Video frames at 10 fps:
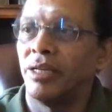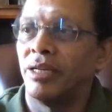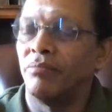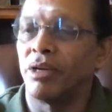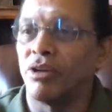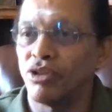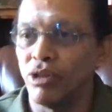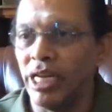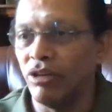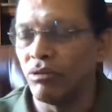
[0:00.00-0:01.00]
Because you
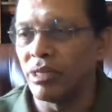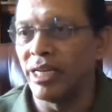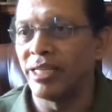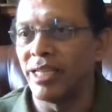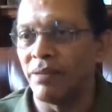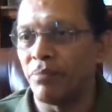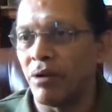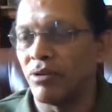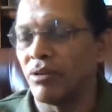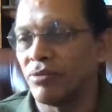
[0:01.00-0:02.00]
need to create that
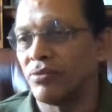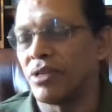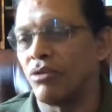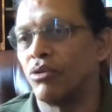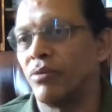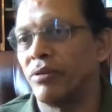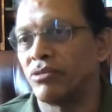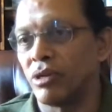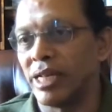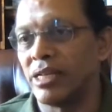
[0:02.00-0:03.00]
power of sound waves
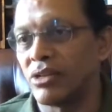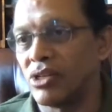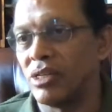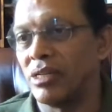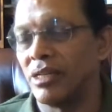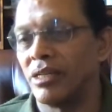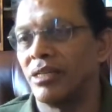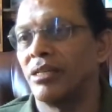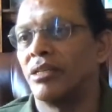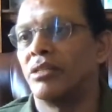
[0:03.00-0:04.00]
or energy
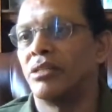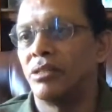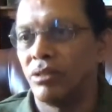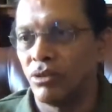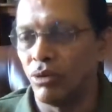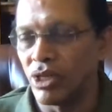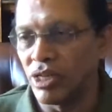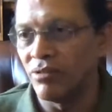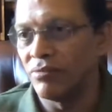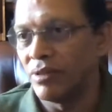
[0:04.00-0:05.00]
to
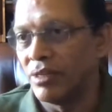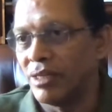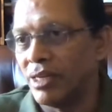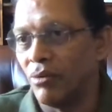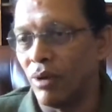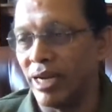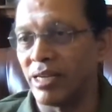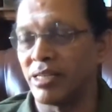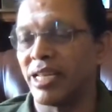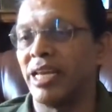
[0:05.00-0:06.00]
achieve a wider
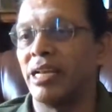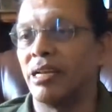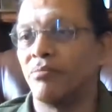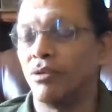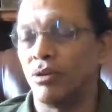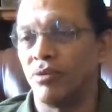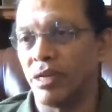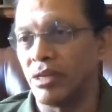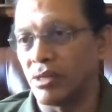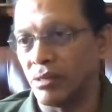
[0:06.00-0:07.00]
scale
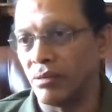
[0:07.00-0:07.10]
purification.